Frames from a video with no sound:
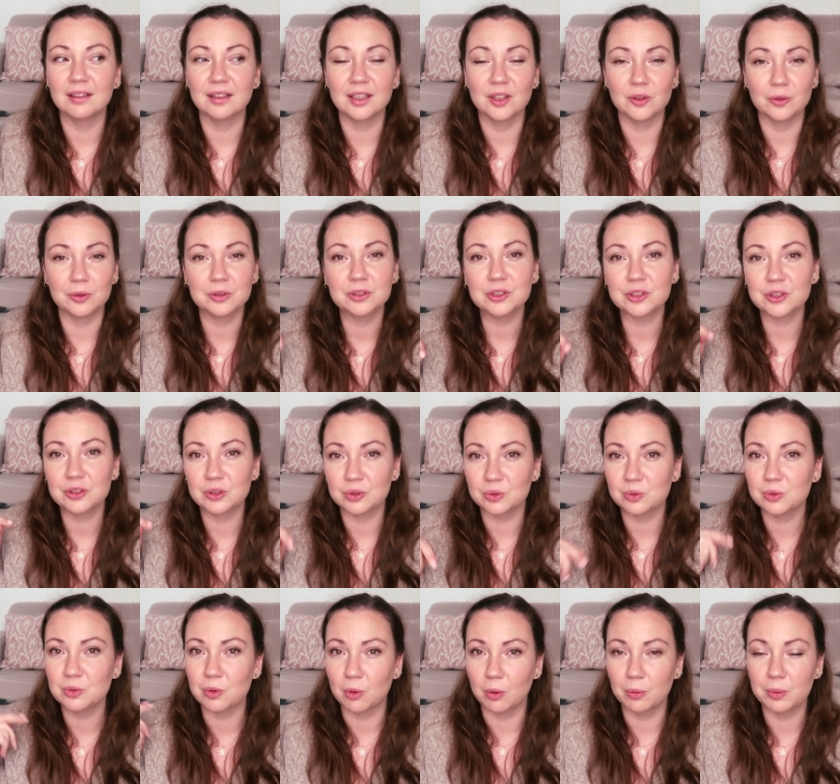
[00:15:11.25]
in order
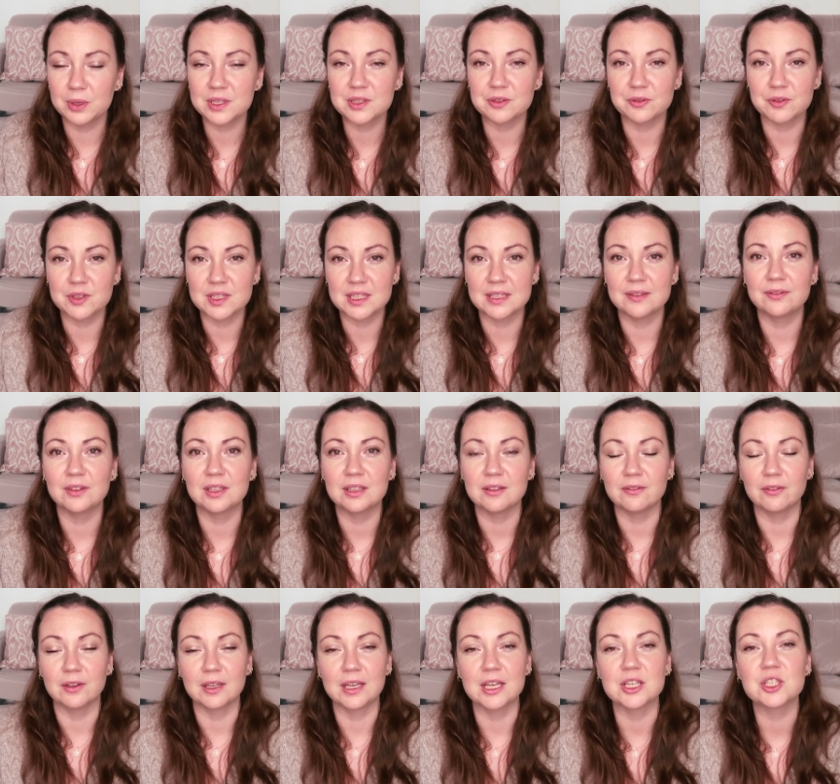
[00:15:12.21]
to always receive
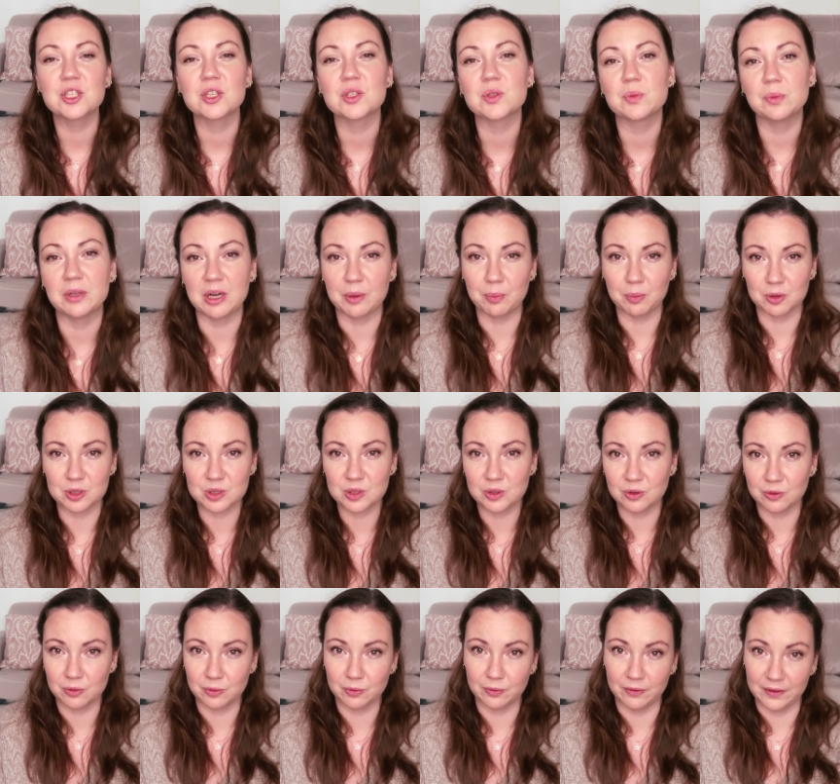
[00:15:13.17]
notifications when I post
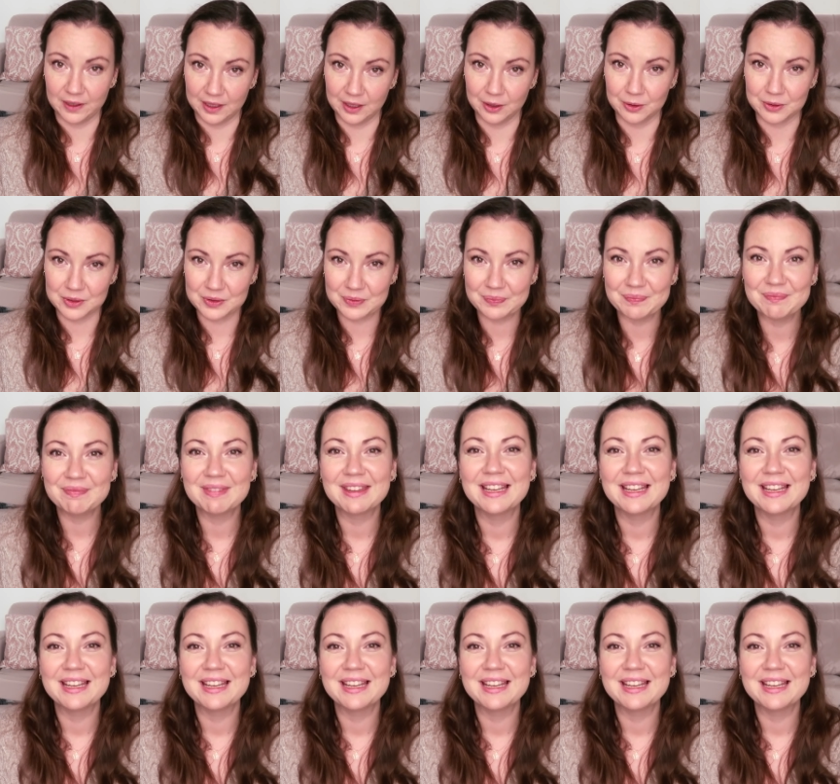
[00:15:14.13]
new videos.